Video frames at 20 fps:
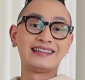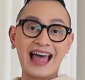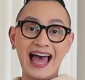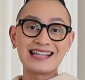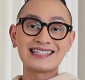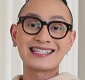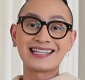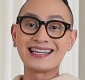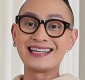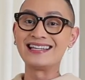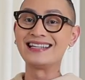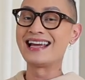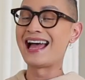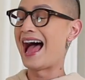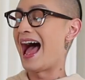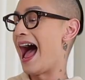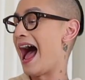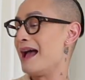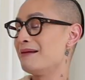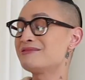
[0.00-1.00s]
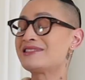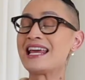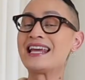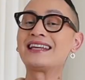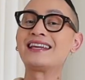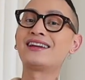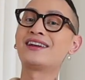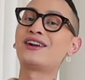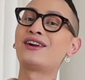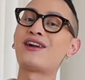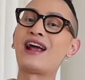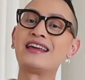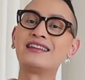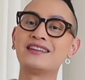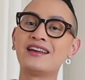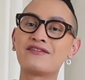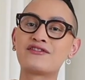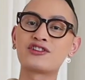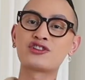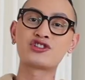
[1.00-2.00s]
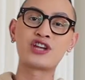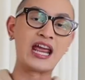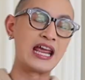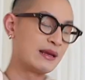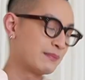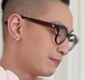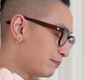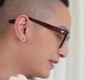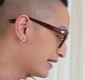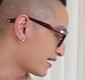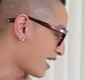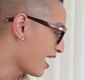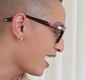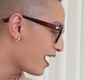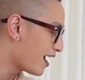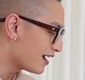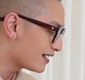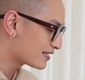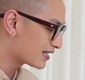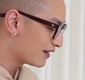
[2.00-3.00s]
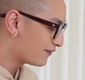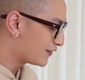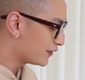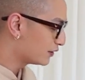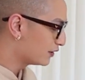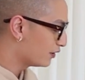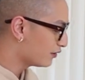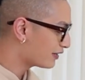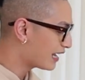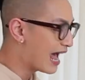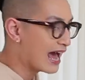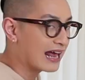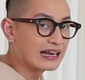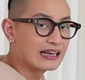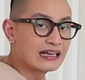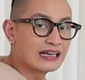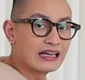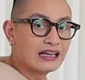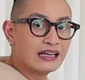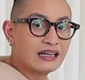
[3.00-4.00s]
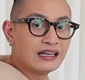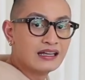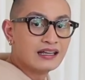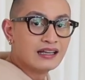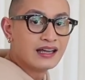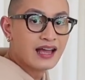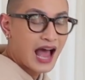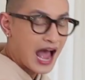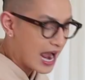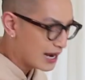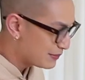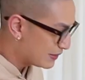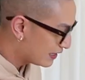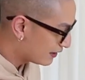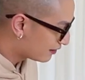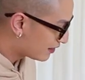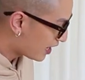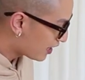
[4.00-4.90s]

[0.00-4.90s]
that's it. I'm taking her. I love the shape because if you look at it, I mean,